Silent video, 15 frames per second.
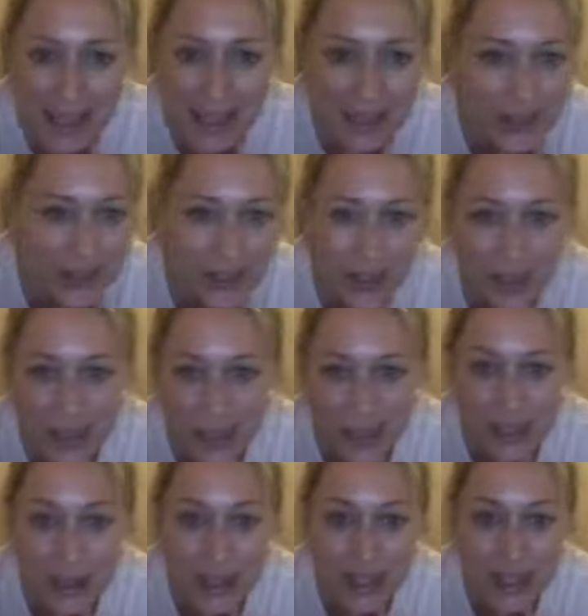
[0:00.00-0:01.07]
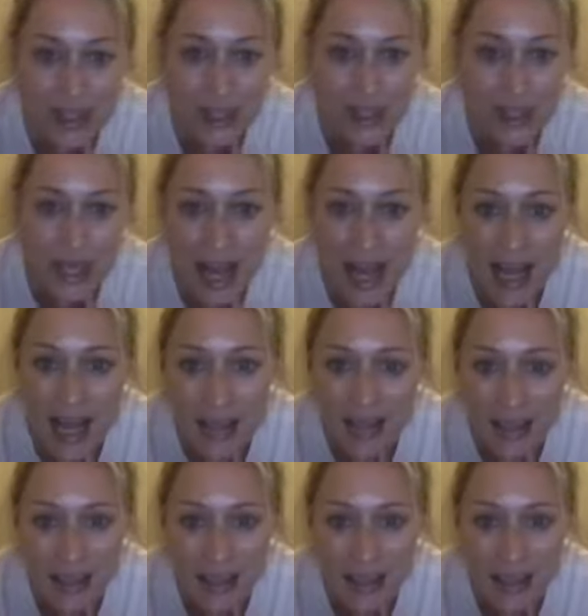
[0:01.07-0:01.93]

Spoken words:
as fast as you can.